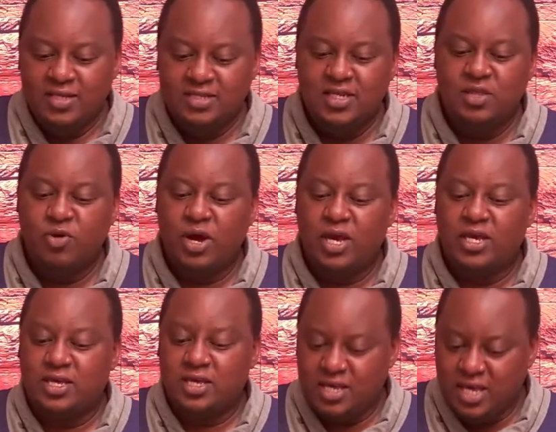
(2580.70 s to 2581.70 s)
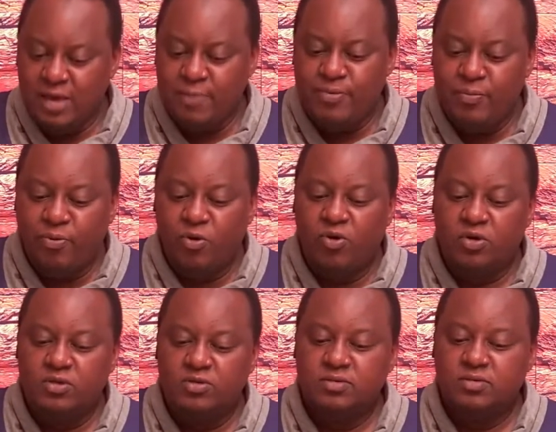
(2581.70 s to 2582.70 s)
See, there were key
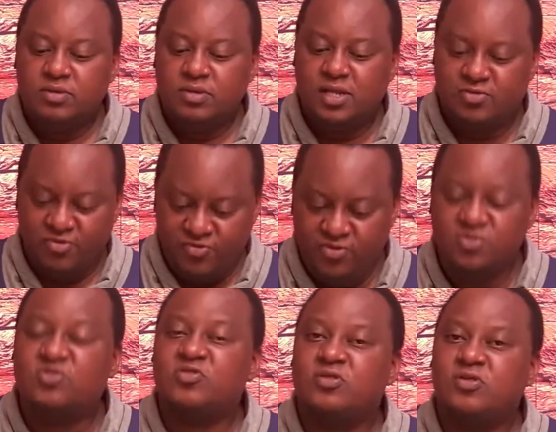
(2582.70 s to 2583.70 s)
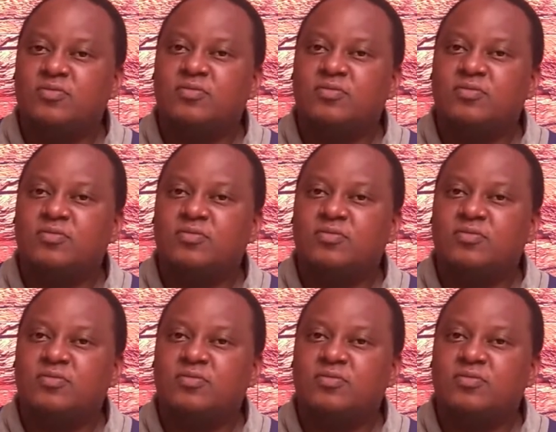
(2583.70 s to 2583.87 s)
people that refused.